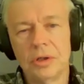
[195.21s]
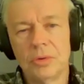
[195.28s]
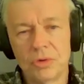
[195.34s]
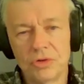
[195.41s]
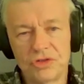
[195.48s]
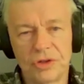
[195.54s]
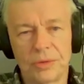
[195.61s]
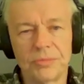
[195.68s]

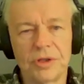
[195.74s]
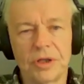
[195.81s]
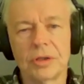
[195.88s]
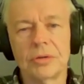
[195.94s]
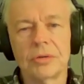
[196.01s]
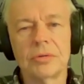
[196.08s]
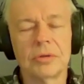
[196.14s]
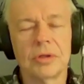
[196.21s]
was
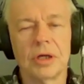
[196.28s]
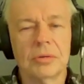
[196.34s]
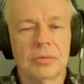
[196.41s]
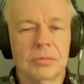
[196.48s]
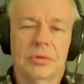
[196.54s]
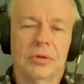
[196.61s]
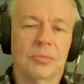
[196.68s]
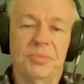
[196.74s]
something that,
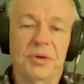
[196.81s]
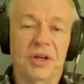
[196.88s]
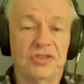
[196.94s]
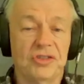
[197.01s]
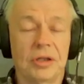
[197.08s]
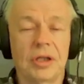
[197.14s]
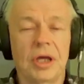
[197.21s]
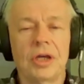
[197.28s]
based
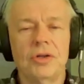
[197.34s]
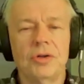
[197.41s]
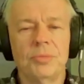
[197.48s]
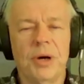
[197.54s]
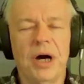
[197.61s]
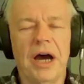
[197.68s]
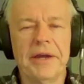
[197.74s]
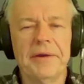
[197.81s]
on that, you'd
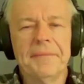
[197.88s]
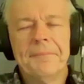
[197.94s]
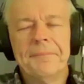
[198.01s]
buy.